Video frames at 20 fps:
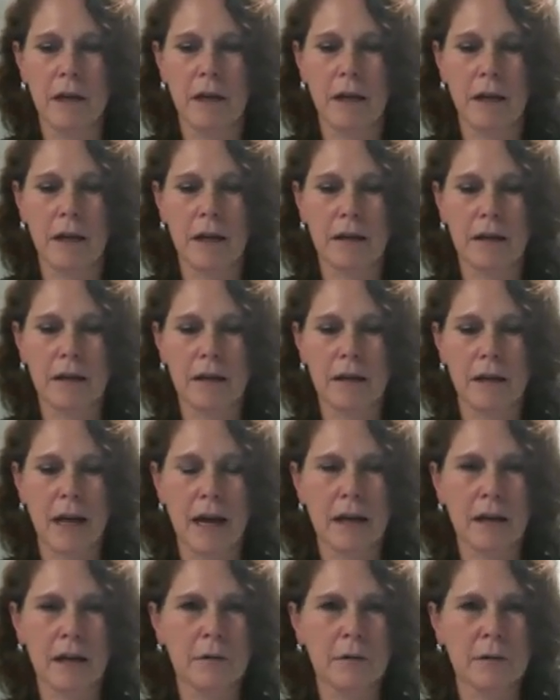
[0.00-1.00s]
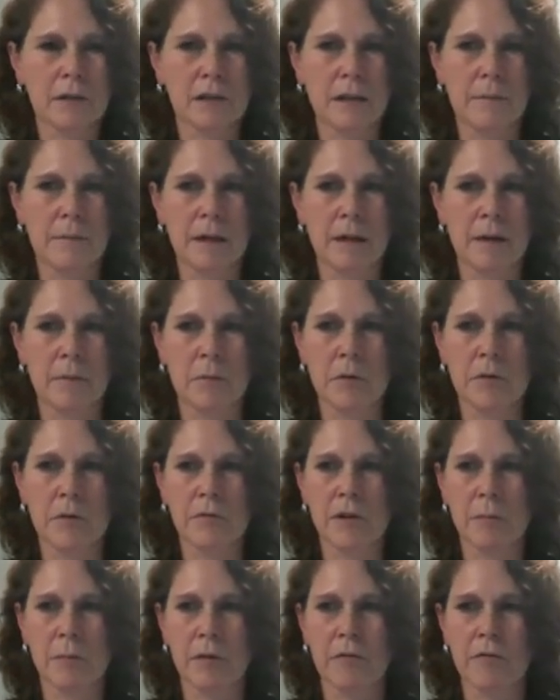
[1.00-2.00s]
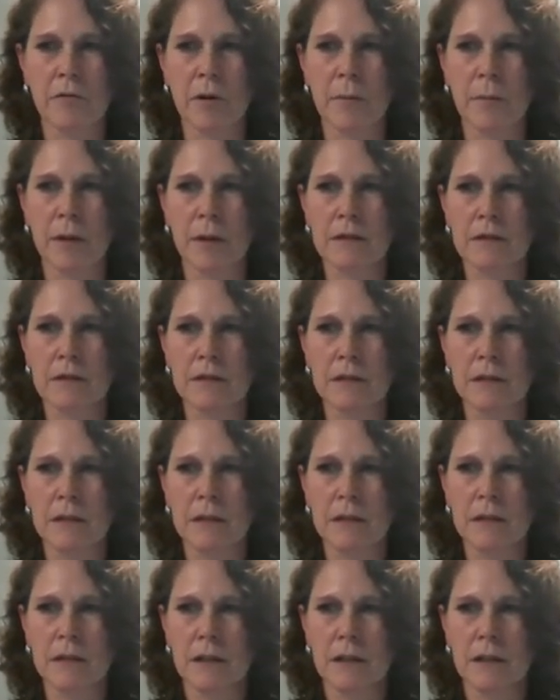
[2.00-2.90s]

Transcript: and adequate sleep can improve their performance.